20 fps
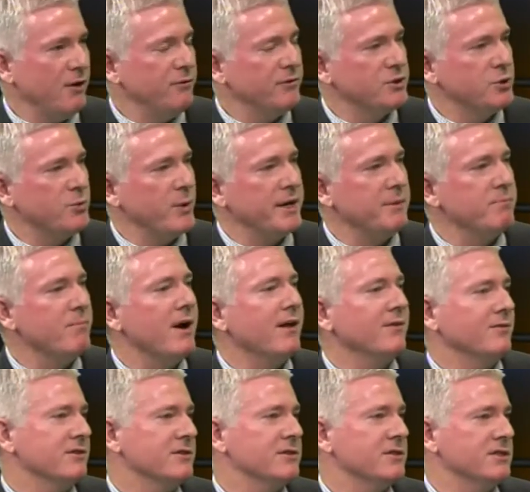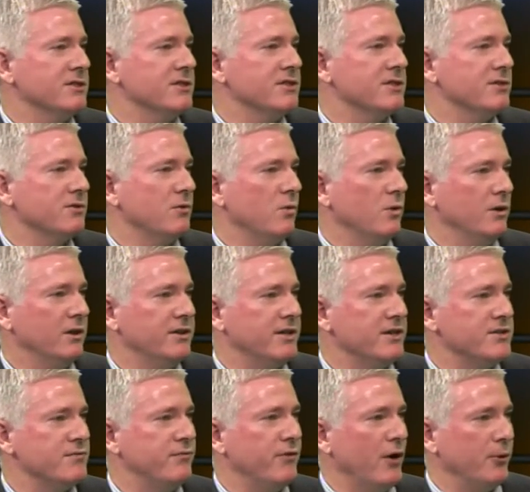over 20 months since Auckland
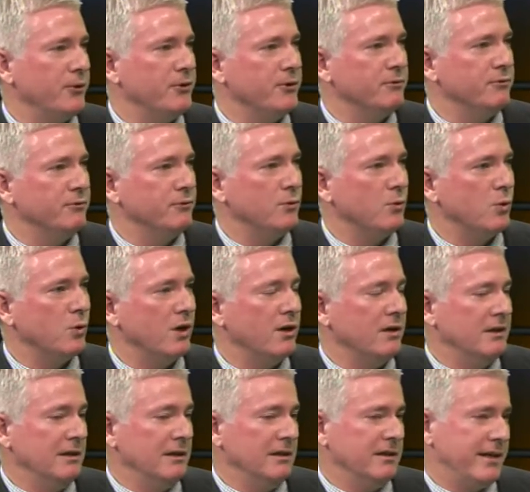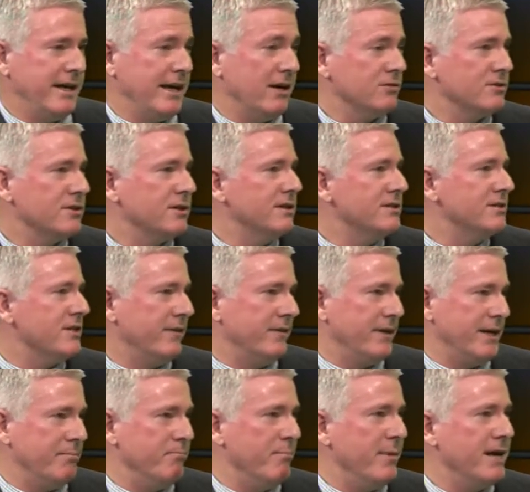has voted for councillors and
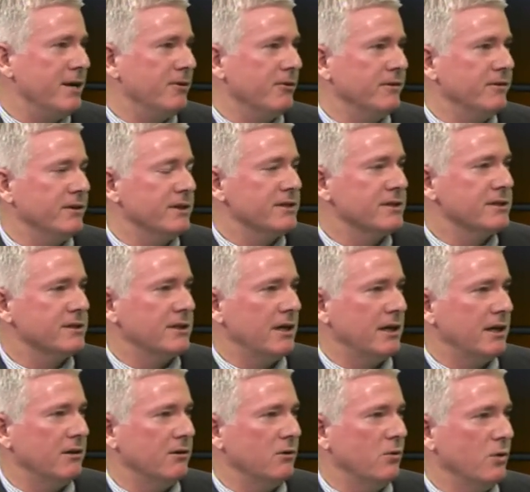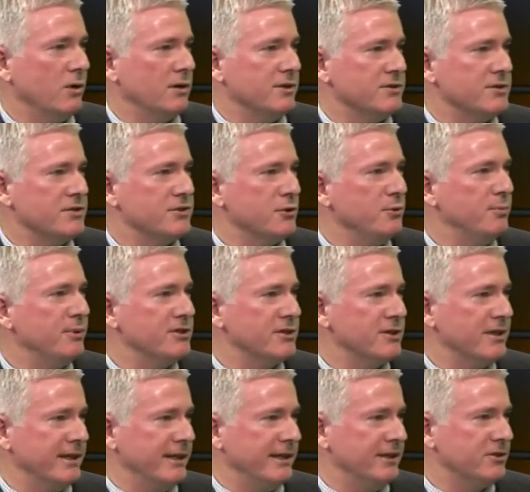their mayor in this Auckland super
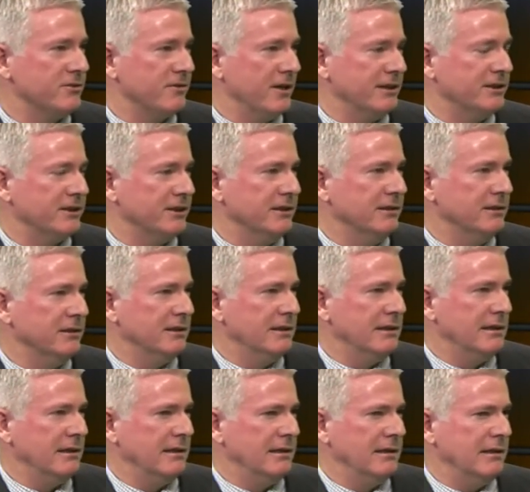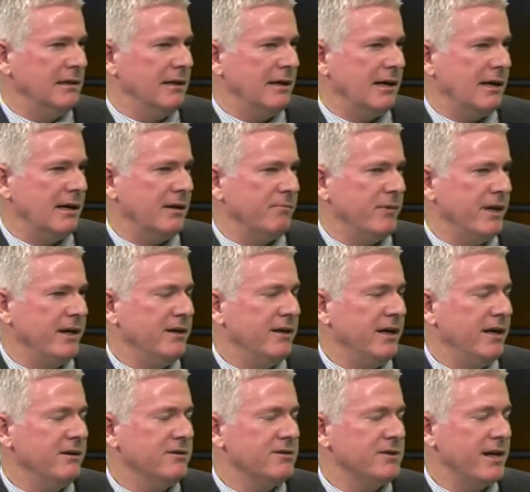city structure.
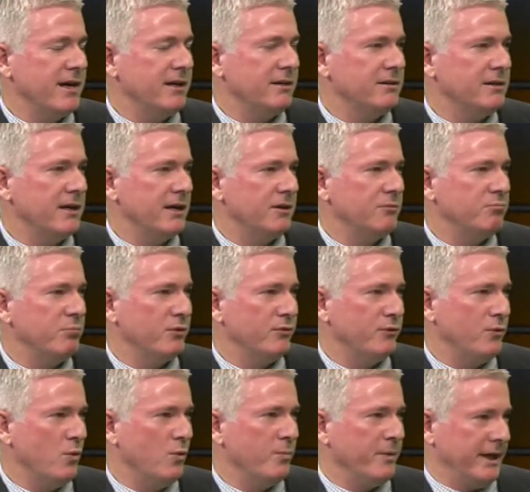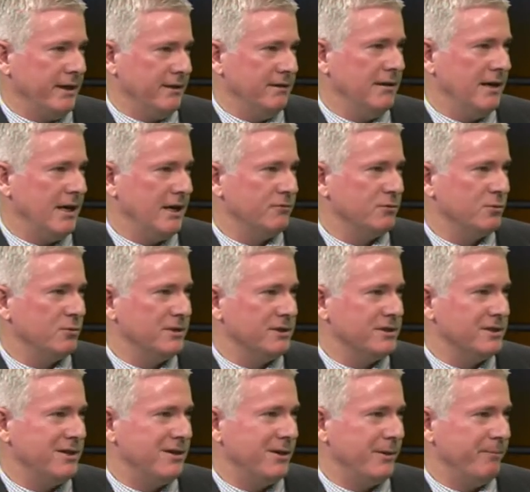How is that performing after all
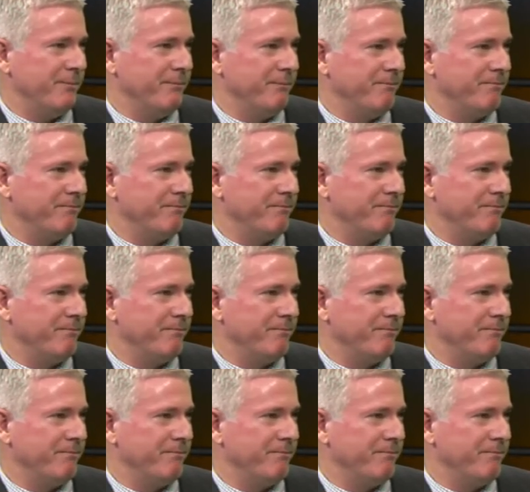this time?